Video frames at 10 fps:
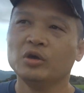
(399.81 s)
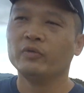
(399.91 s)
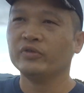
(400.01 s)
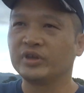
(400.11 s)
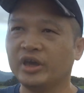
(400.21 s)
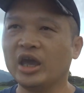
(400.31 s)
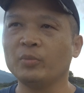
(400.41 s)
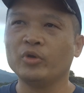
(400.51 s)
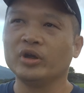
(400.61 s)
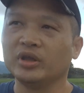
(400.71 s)
With the
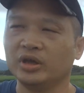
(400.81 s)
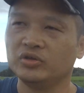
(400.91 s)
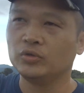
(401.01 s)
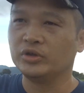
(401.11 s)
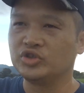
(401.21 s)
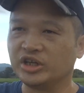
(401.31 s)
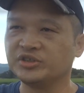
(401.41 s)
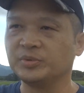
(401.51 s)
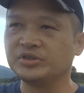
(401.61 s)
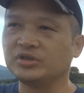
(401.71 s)
camera, they do
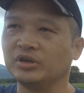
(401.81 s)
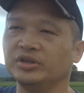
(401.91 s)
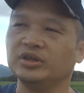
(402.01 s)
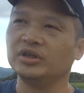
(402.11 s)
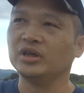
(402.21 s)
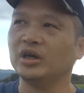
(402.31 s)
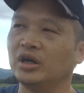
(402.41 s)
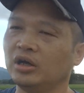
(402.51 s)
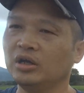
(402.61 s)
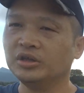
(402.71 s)
adjustments on
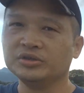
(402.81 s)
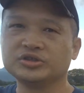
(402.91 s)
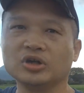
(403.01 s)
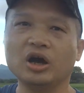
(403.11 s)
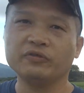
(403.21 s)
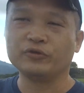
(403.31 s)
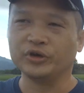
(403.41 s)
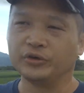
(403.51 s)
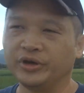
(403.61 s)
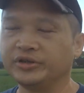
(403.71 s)
the
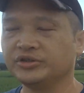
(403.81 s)
software, right?